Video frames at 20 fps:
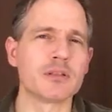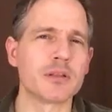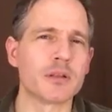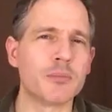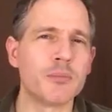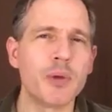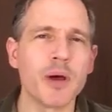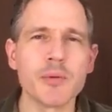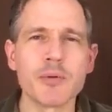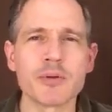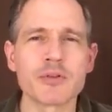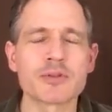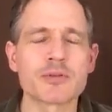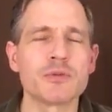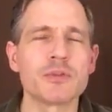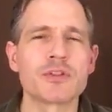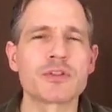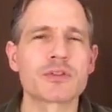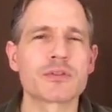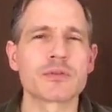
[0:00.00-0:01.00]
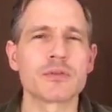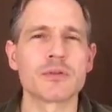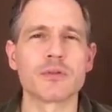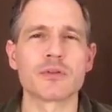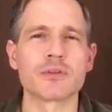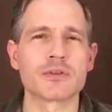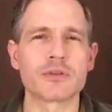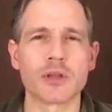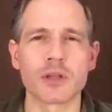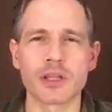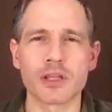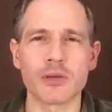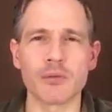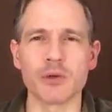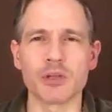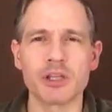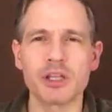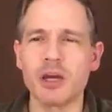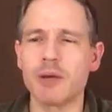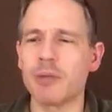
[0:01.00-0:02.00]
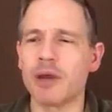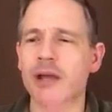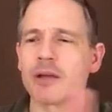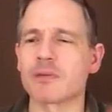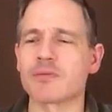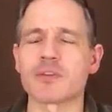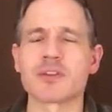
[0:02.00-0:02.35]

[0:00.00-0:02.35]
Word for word: the bubbles would come out